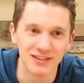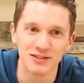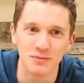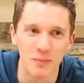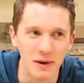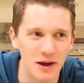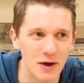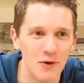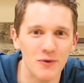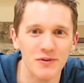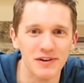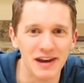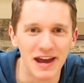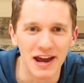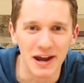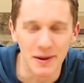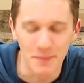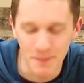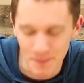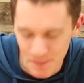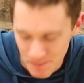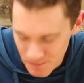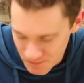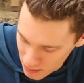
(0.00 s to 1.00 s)
as my own
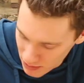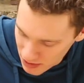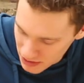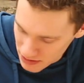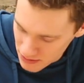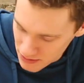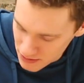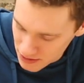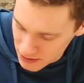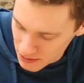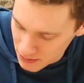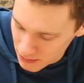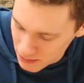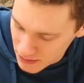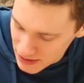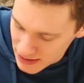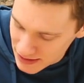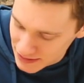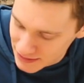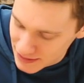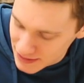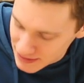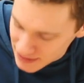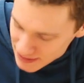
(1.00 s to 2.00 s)
name, but you can
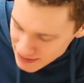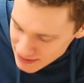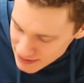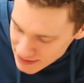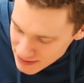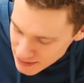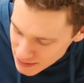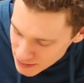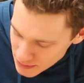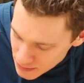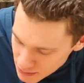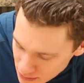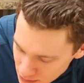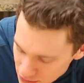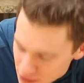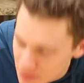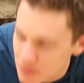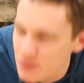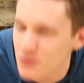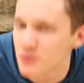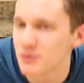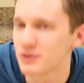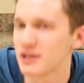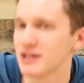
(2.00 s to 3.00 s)
only listen to the
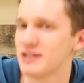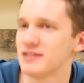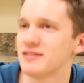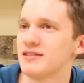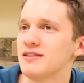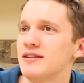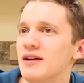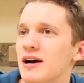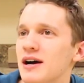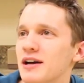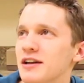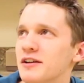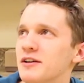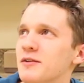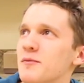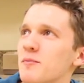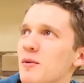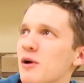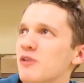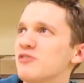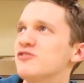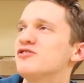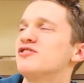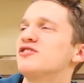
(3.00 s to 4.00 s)
Moonlight Sonata
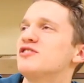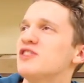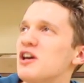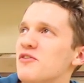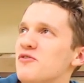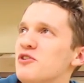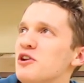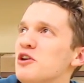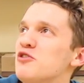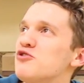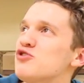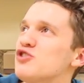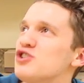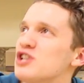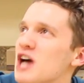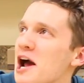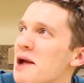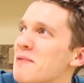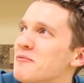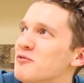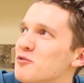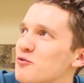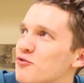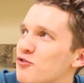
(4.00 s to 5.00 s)
about 700
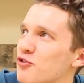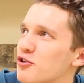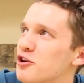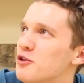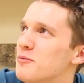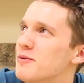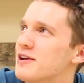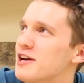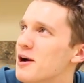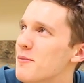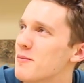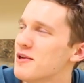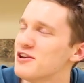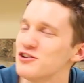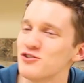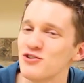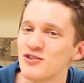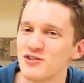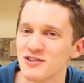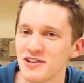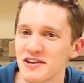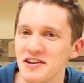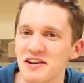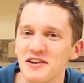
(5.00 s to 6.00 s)
times before you become
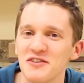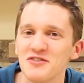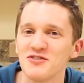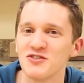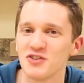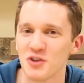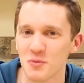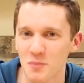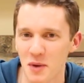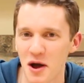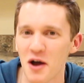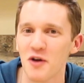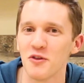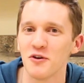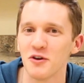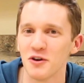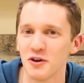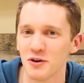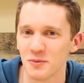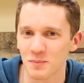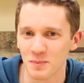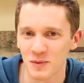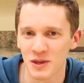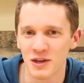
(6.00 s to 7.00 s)
interested in some
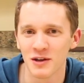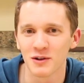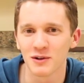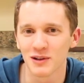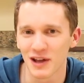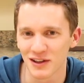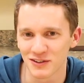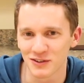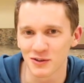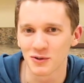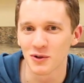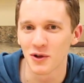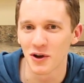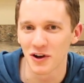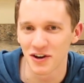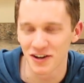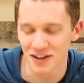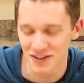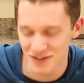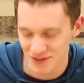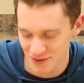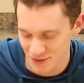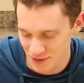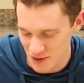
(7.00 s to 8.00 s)
other classical
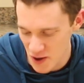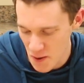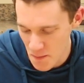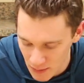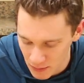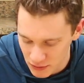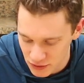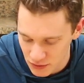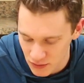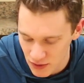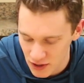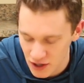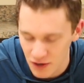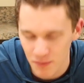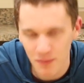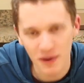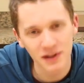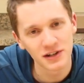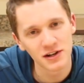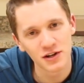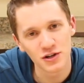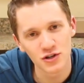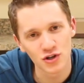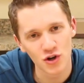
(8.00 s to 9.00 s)
artists. I was
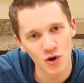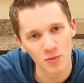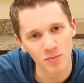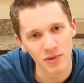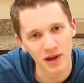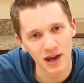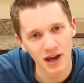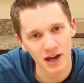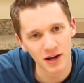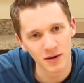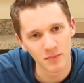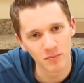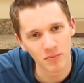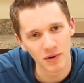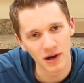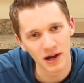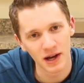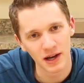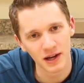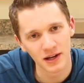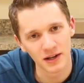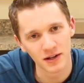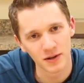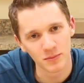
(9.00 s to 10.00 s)
recommended Chopin
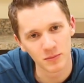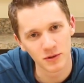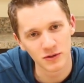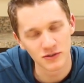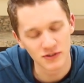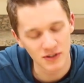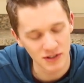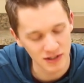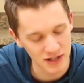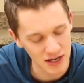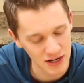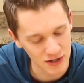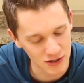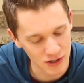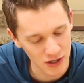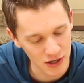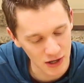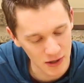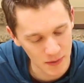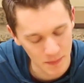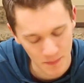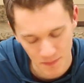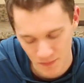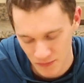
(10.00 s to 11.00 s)
by a music
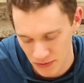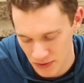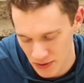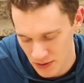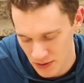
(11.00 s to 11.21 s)
teacher.